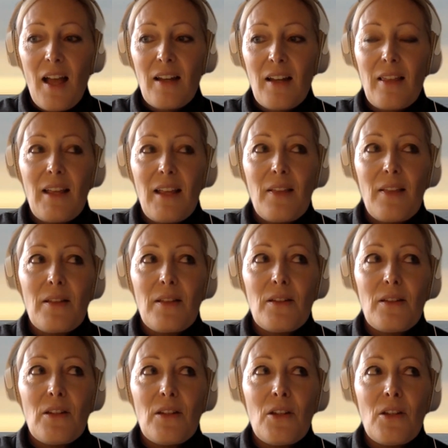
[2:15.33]
And I think
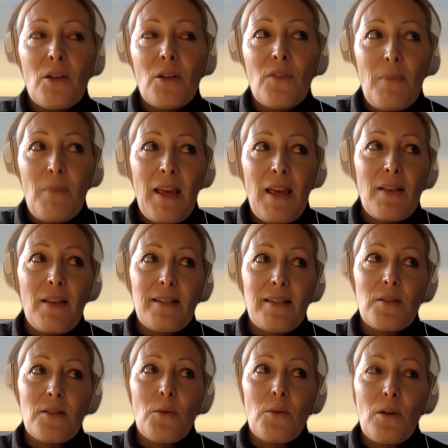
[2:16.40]
that, you know, for me, this
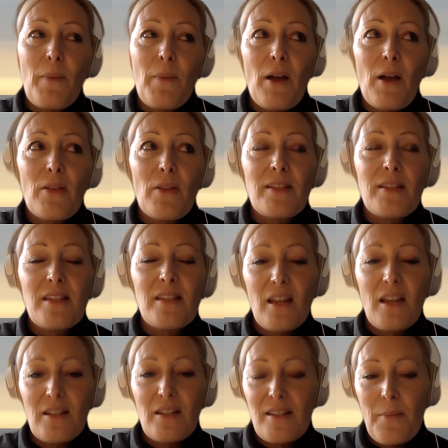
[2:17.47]
is all about the
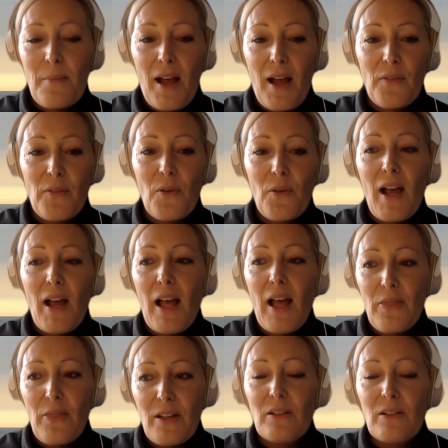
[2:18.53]
search somehow for
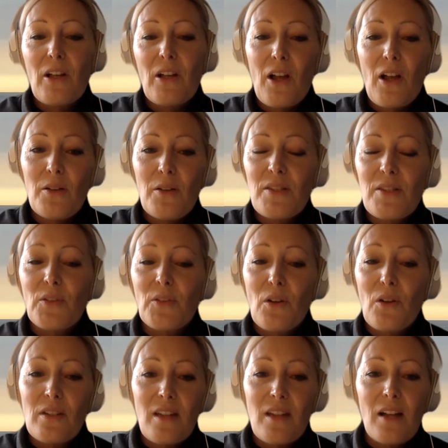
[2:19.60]
ethical codes of
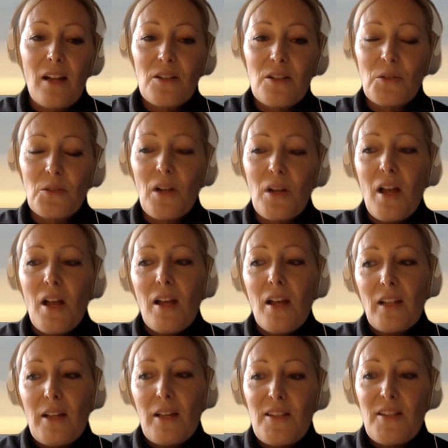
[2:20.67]
conduct or
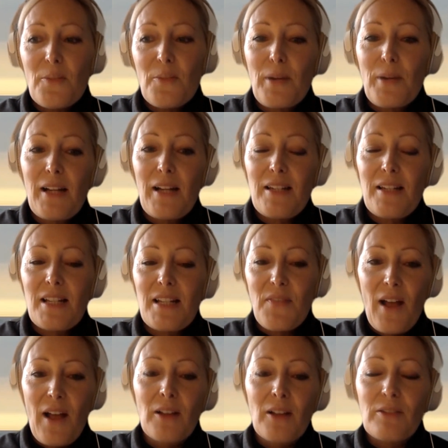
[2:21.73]
codes of practice
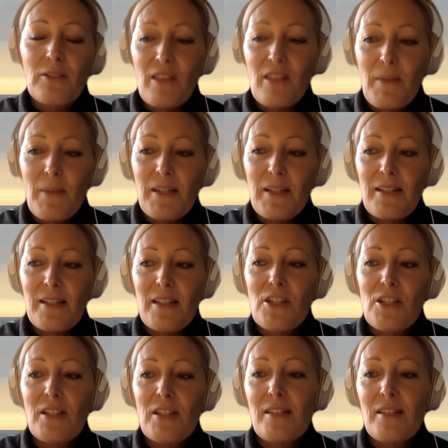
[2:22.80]
for algorithmic
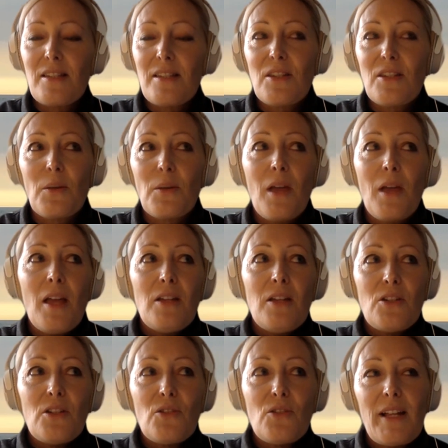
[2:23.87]
decisions to
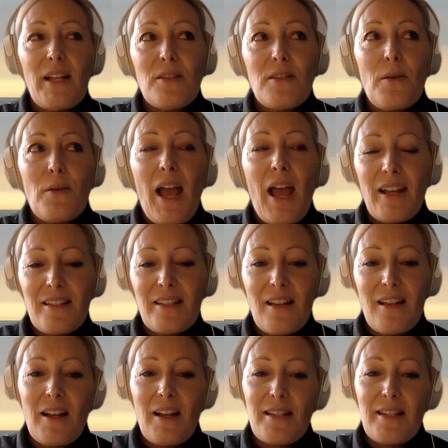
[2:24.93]
try to
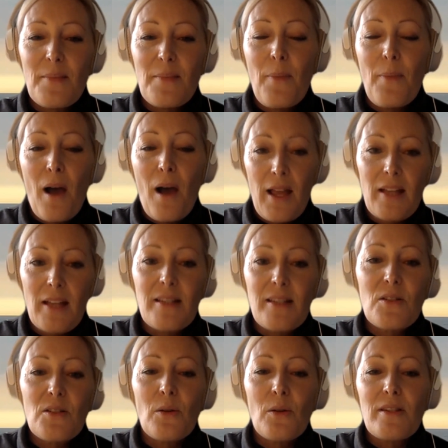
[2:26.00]
excise the
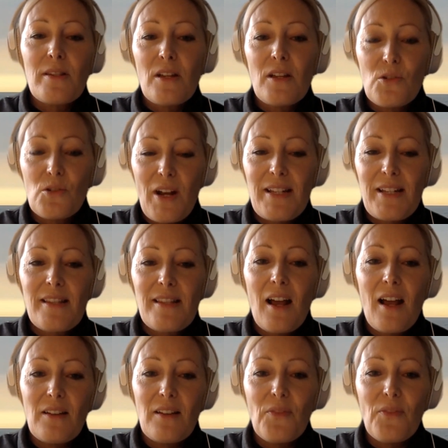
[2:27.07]
bias or to address
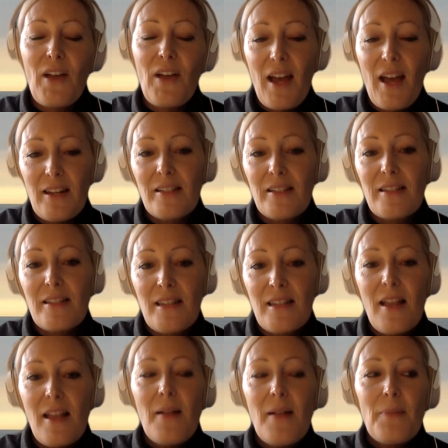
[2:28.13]
the unfairness